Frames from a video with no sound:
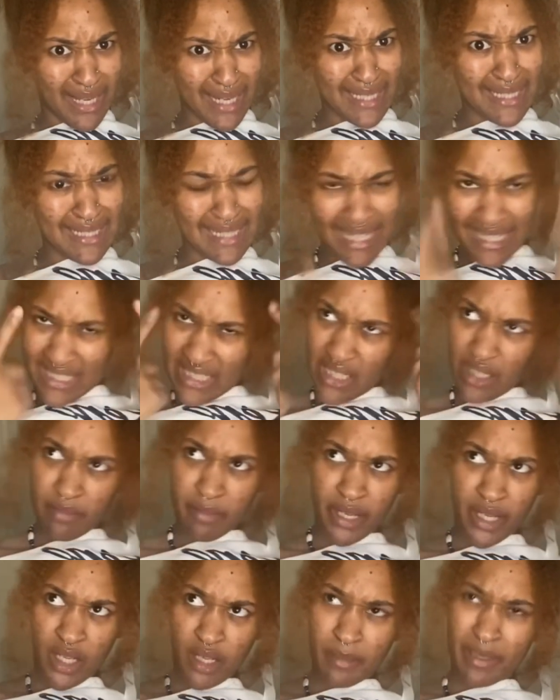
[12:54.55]
I just like say it in
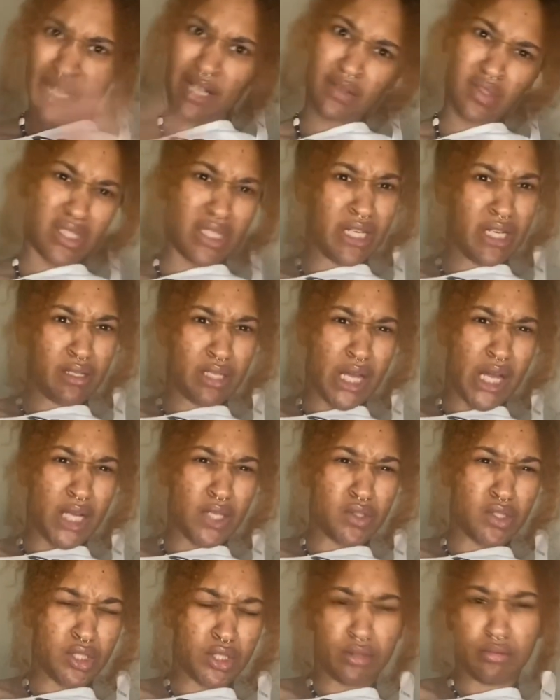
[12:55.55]
my head, but I don't say it out loud,
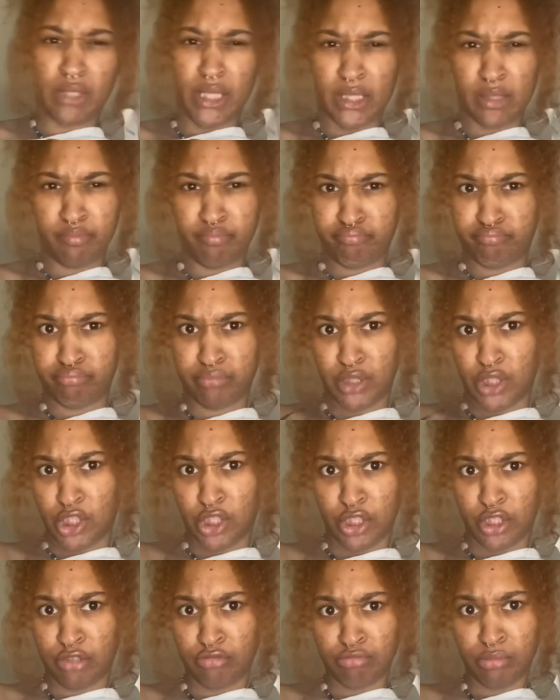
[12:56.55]
so that's
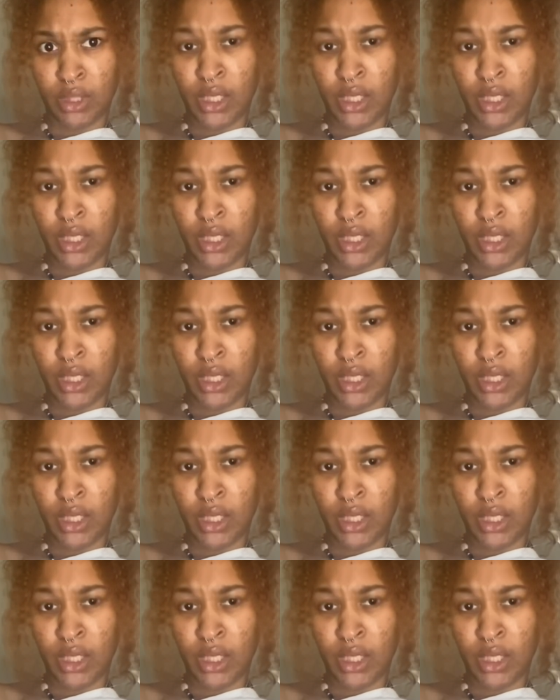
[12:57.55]
good.